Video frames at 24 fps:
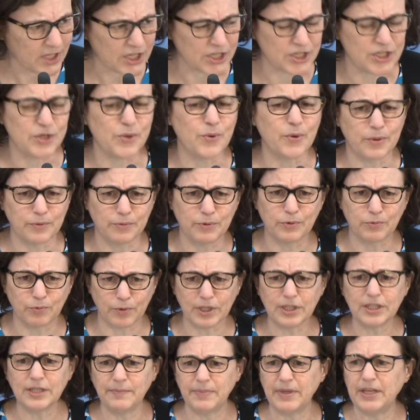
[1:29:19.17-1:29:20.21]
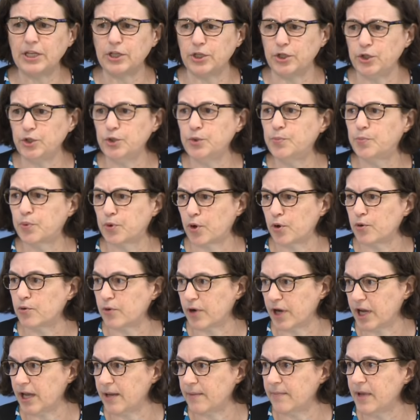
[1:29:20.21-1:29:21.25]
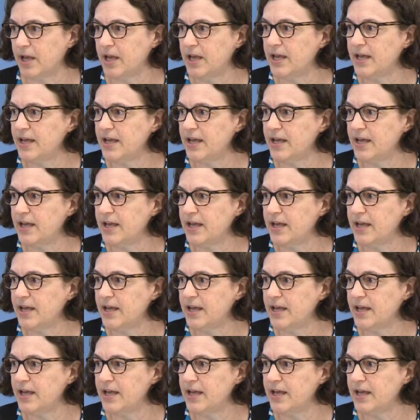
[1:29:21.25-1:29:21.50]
So it would really be a new program